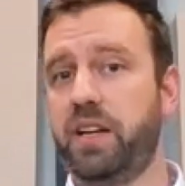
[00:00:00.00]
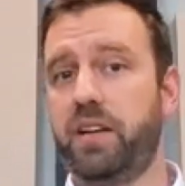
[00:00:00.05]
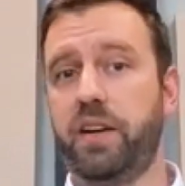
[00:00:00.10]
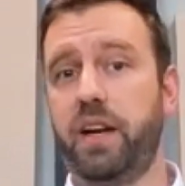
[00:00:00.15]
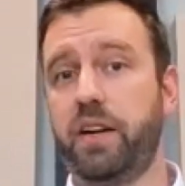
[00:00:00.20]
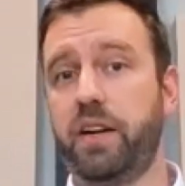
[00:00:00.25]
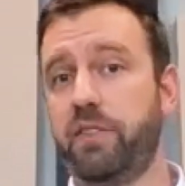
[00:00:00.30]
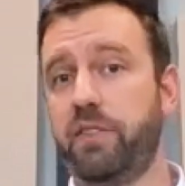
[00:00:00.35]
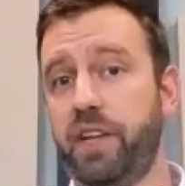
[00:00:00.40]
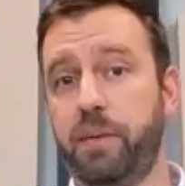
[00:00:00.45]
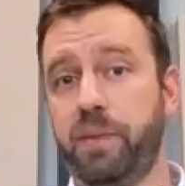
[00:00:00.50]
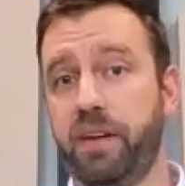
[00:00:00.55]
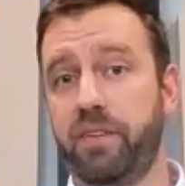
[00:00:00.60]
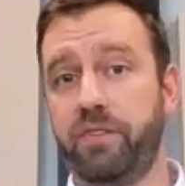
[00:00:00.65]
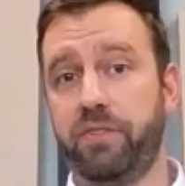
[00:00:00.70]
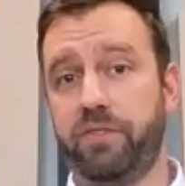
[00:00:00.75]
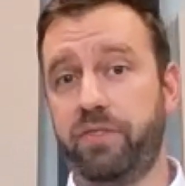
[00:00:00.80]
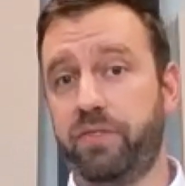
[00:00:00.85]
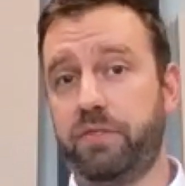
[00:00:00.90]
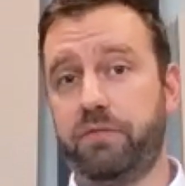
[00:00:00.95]
None of
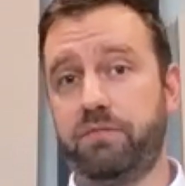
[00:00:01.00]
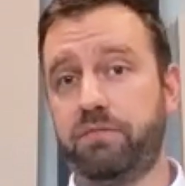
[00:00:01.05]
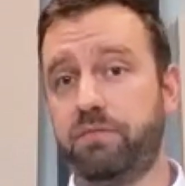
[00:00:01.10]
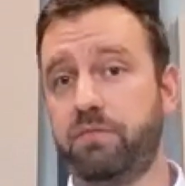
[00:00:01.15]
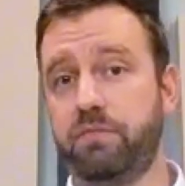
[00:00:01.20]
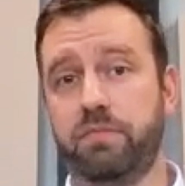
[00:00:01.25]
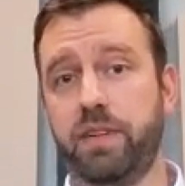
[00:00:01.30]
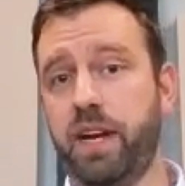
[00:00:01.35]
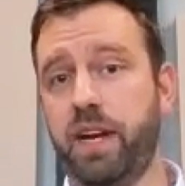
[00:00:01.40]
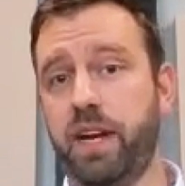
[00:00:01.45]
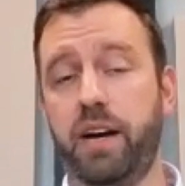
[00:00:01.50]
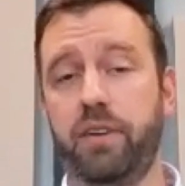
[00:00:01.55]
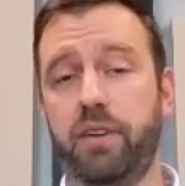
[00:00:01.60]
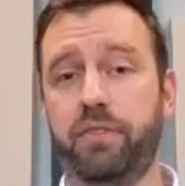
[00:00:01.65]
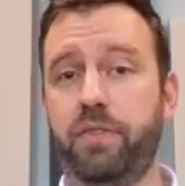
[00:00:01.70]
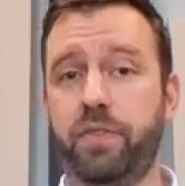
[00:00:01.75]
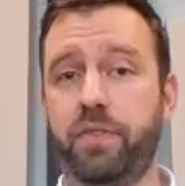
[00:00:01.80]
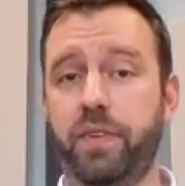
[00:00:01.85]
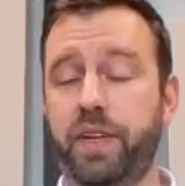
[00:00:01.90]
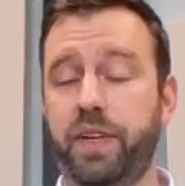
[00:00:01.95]
them
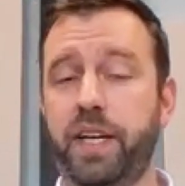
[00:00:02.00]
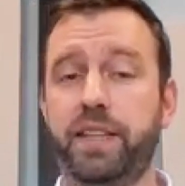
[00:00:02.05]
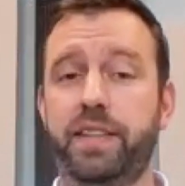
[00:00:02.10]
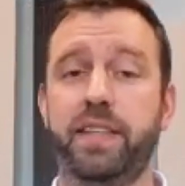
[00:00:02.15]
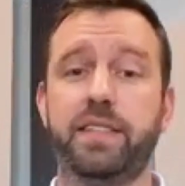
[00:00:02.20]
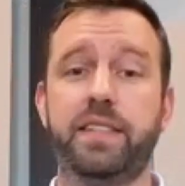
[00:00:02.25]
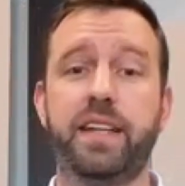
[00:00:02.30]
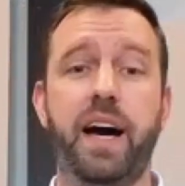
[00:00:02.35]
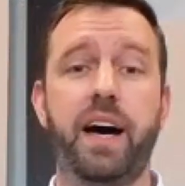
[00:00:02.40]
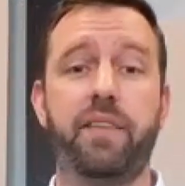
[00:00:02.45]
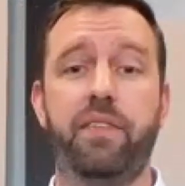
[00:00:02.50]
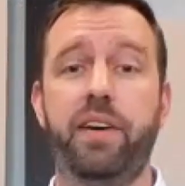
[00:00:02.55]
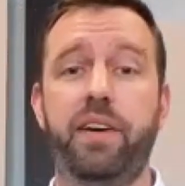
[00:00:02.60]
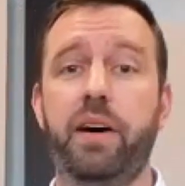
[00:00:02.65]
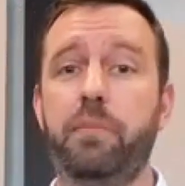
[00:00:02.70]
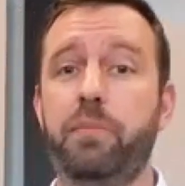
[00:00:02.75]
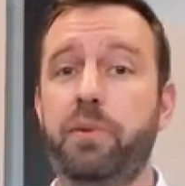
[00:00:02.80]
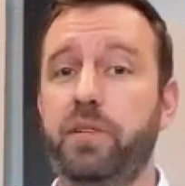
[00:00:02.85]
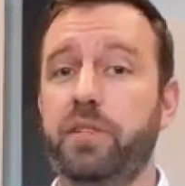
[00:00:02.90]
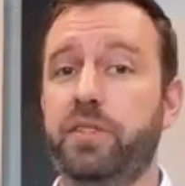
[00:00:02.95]
have hit these kind of
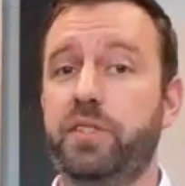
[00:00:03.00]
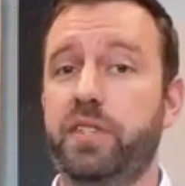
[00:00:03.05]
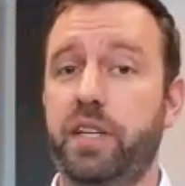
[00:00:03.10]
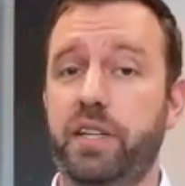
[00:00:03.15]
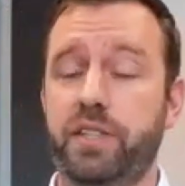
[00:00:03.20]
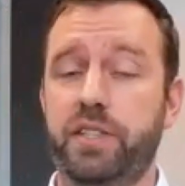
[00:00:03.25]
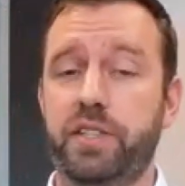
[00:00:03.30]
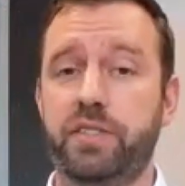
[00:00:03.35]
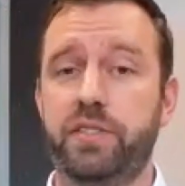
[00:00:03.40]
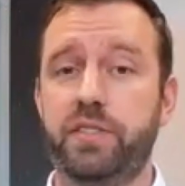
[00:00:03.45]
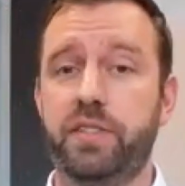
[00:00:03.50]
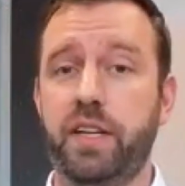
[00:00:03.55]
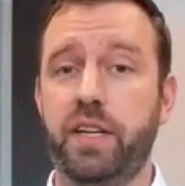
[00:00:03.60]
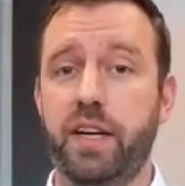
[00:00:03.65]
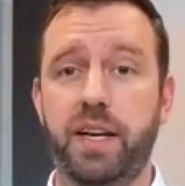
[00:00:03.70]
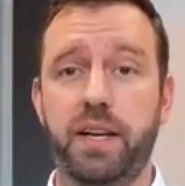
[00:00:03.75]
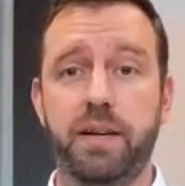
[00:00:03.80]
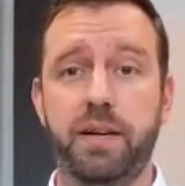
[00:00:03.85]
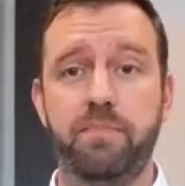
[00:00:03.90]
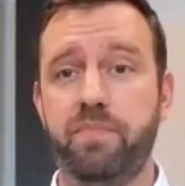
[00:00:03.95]
numbers that are just
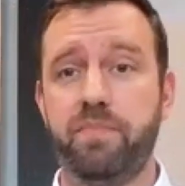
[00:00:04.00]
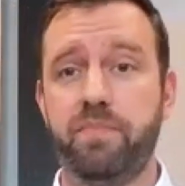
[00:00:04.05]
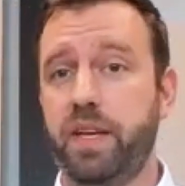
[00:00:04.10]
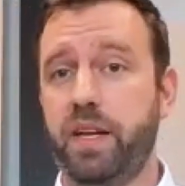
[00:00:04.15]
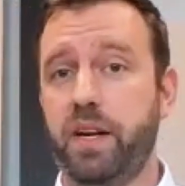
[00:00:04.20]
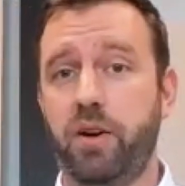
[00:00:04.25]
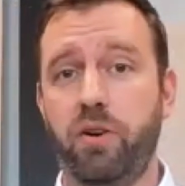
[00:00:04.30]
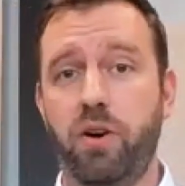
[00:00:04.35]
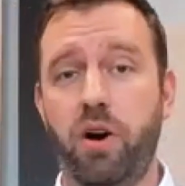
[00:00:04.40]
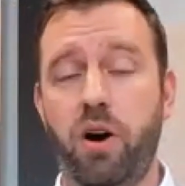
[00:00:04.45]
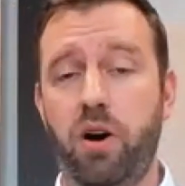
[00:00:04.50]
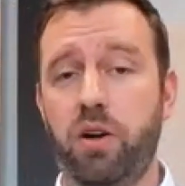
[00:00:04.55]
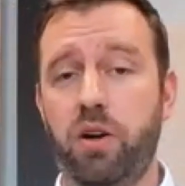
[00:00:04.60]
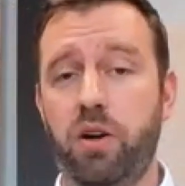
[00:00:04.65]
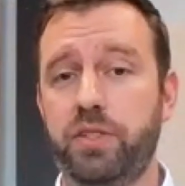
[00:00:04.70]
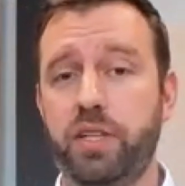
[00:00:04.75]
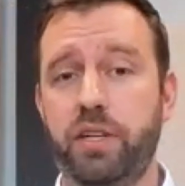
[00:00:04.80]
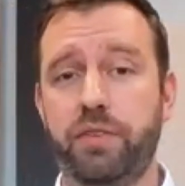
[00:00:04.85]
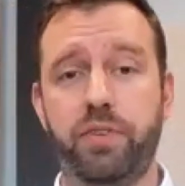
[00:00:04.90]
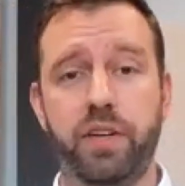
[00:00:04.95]

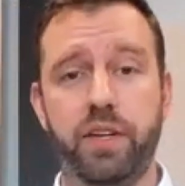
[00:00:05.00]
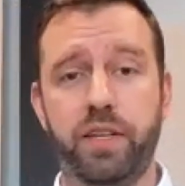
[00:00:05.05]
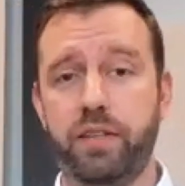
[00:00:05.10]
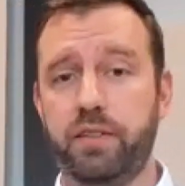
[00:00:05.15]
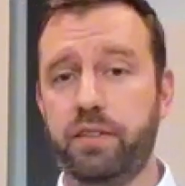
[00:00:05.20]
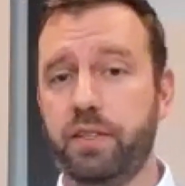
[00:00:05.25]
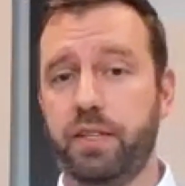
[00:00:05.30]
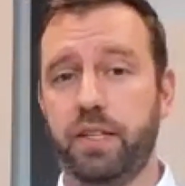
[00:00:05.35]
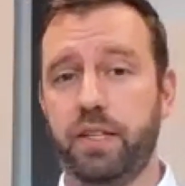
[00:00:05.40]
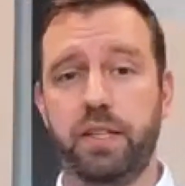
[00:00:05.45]
all different